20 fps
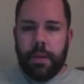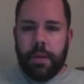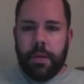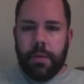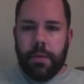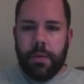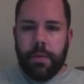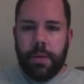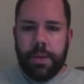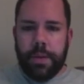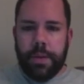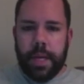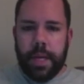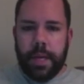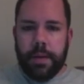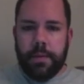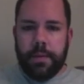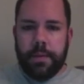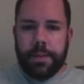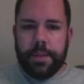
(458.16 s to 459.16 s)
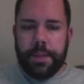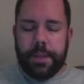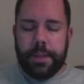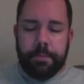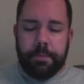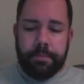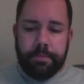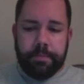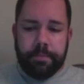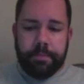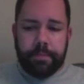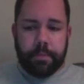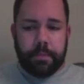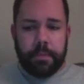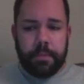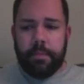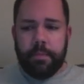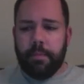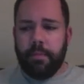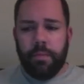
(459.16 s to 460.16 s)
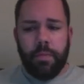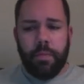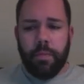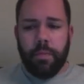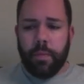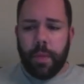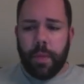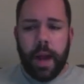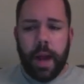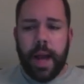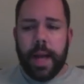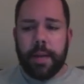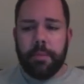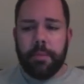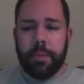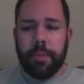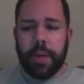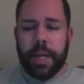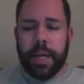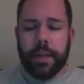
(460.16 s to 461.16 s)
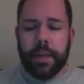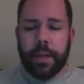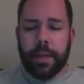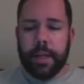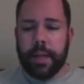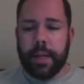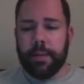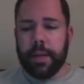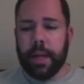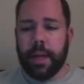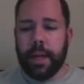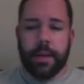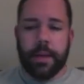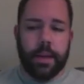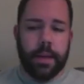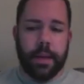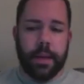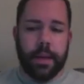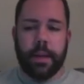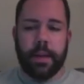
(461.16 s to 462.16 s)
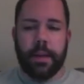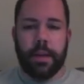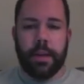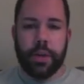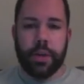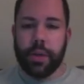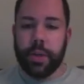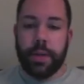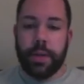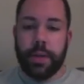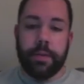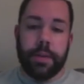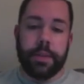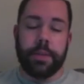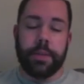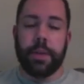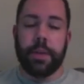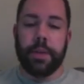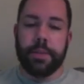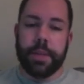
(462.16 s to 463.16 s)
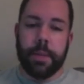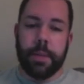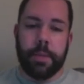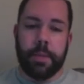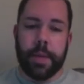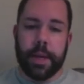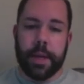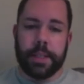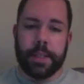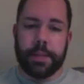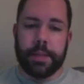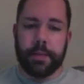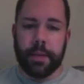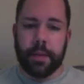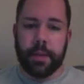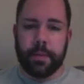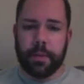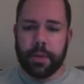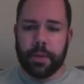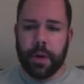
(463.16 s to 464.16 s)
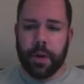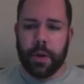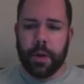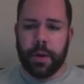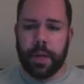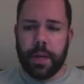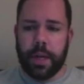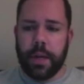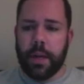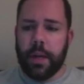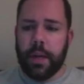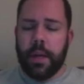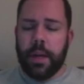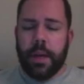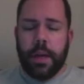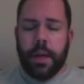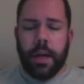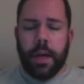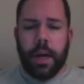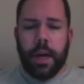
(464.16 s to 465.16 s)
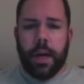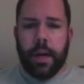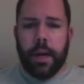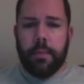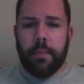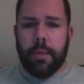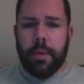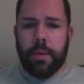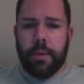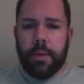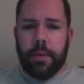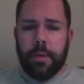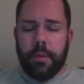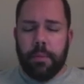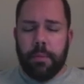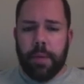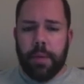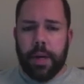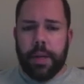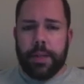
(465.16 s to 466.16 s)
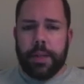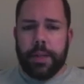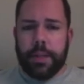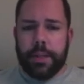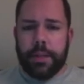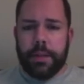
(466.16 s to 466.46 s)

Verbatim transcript: with gifts, I hadn't planned on giving anything. Usually if I do give something, it's for the fraternity. But